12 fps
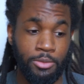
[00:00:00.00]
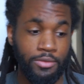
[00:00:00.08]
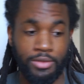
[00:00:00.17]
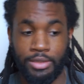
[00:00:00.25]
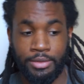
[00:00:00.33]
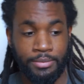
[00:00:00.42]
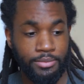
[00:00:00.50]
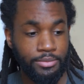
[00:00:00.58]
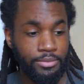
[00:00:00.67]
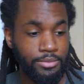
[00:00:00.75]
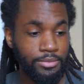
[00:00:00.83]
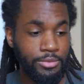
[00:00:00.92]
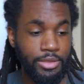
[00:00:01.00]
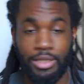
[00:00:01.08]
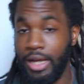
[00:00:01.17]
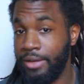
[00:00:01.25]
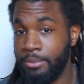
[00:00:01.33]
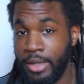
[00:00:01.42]
with a
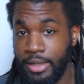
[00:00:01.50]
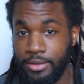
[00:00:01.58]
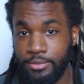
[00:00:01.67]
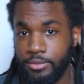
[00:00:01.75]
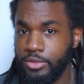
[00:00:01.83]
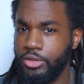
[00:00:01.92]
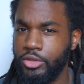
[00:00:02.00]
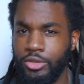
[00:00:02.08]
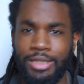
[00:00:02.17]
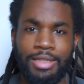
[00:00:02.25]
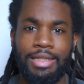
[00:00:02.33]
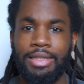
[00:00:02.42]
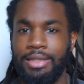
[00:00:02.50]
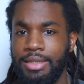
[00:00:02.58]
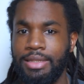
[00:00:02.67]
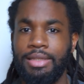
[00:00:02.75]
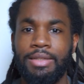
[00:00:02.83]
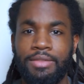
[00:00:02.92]
lav mic, just trying to
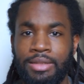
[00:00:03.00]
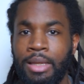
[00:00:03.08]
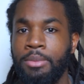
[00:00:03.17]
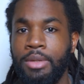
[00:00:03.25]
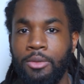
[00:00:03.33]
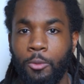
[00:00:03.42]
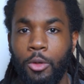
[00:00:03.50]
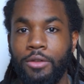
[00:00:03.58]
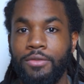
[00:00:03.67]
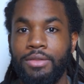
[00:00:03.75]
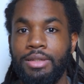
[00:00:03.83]
give something worth